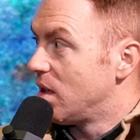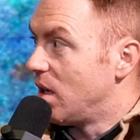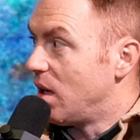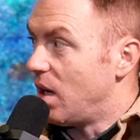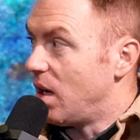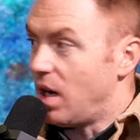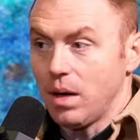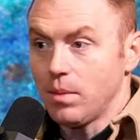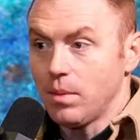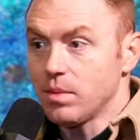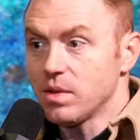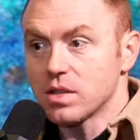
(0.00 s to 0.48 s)

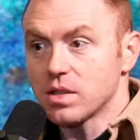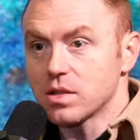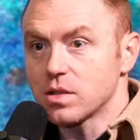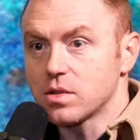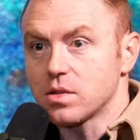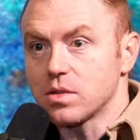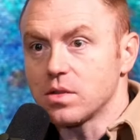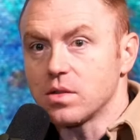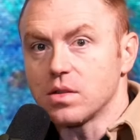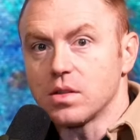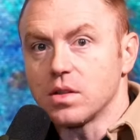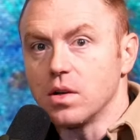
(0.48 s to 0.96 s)
I'm going to
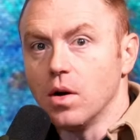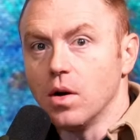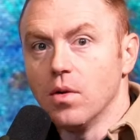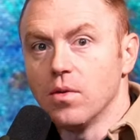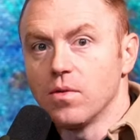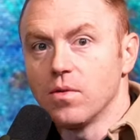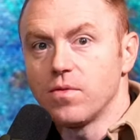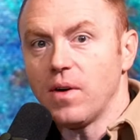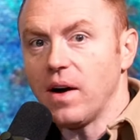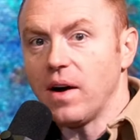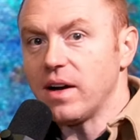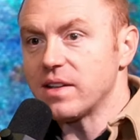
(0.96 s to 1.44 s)
go and
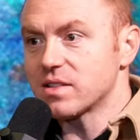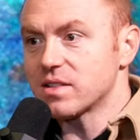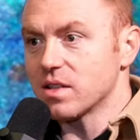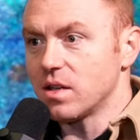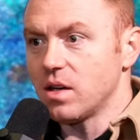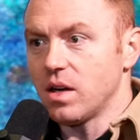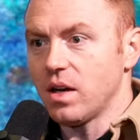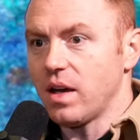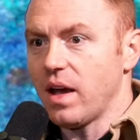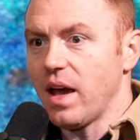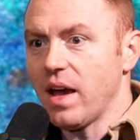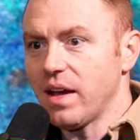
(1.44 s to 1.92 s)
find some, uh,
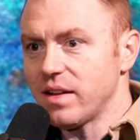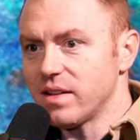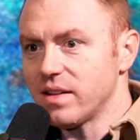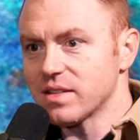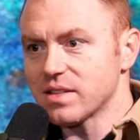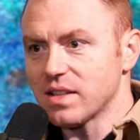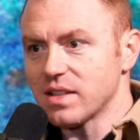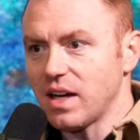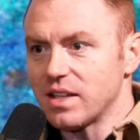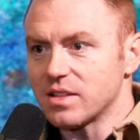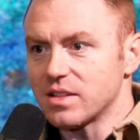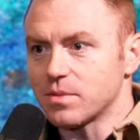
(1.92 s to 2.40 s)
hey, this
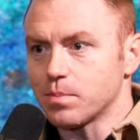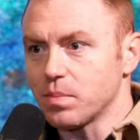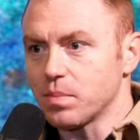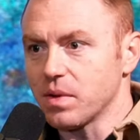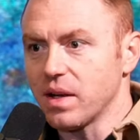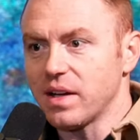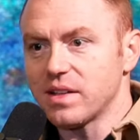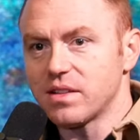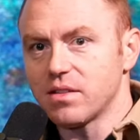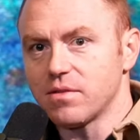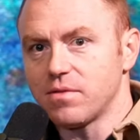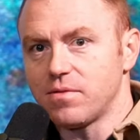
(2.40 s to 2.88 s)
guy's
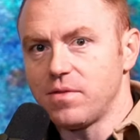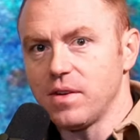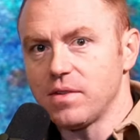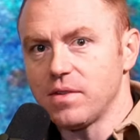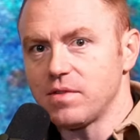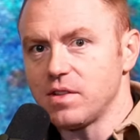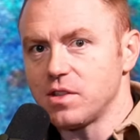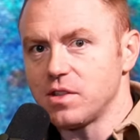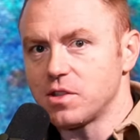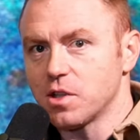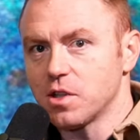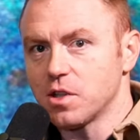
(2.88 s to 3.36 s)
planted
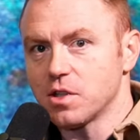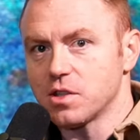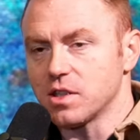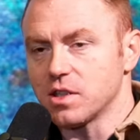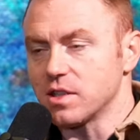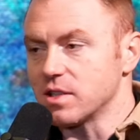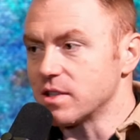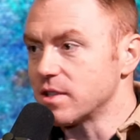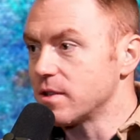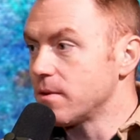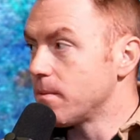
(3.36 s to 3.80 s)
50 churches